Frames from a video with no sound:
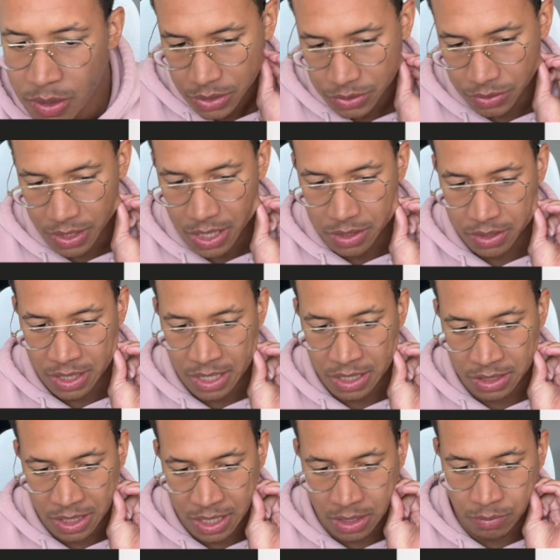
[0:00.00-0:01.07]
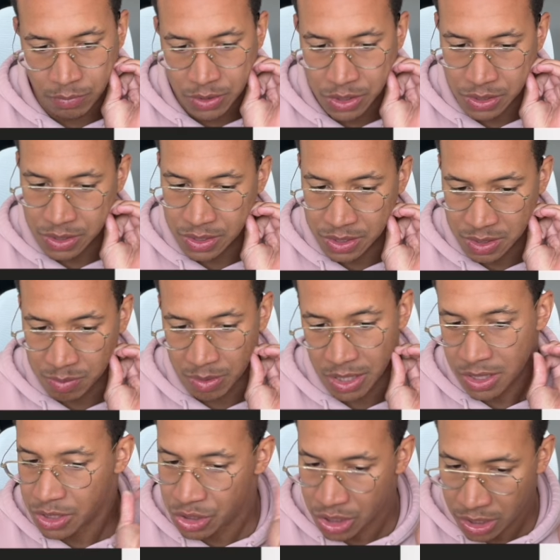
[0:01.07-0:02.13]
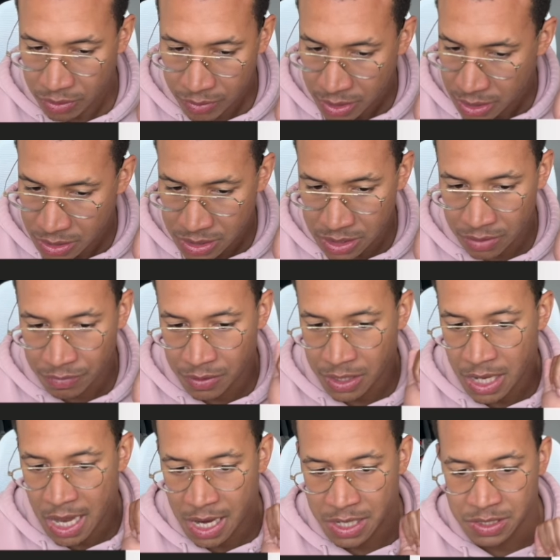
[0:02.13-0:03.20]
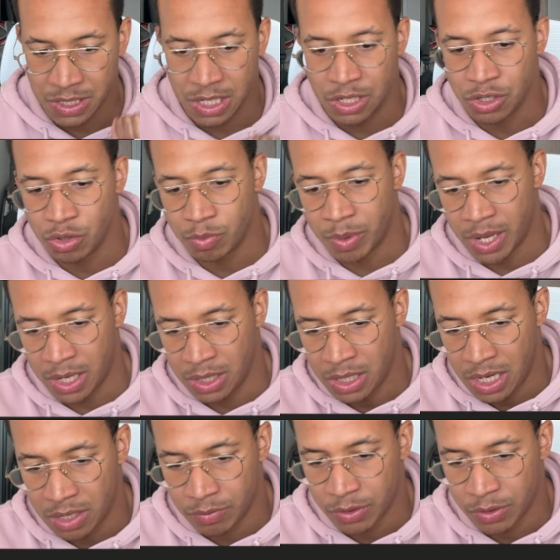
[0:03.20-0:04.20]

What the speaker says: So yeah, then at the end, we just display the generated CV as a new pane, and we're